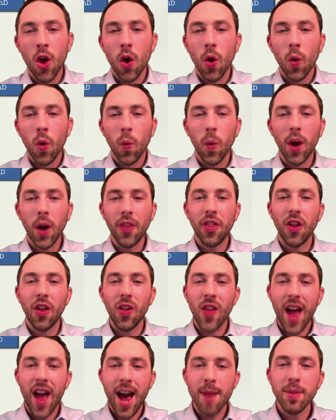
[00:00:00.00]
what the
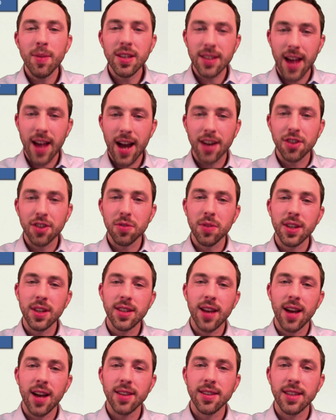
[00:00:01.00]
lab is actually
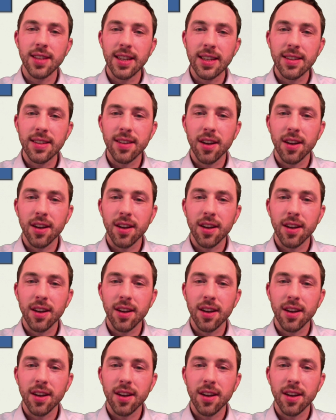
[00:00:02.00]
testing is